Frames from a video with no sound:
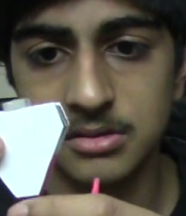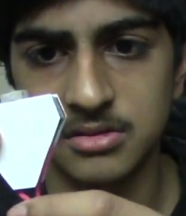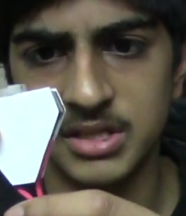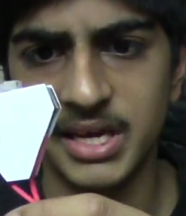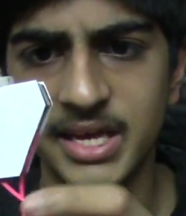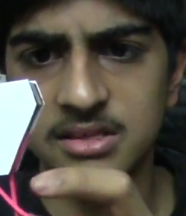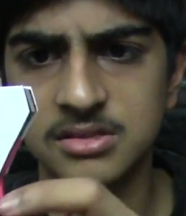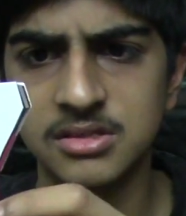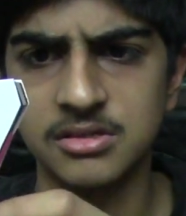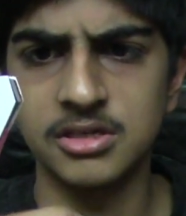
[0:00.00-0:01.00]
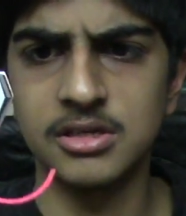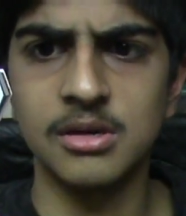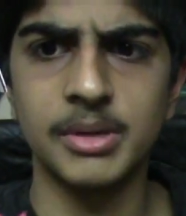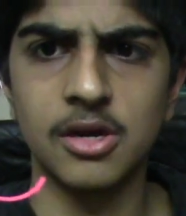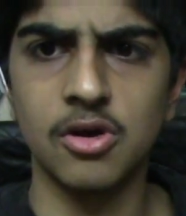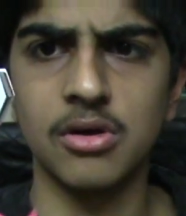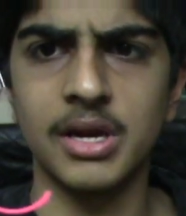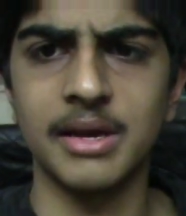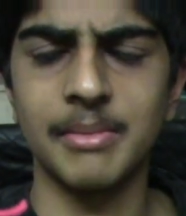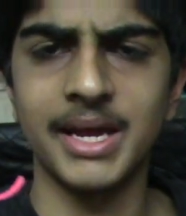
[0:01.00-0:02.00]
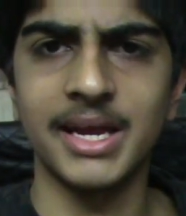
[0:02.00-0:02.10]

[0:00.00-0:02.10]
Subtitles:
on the ends turn out a little bit long like mine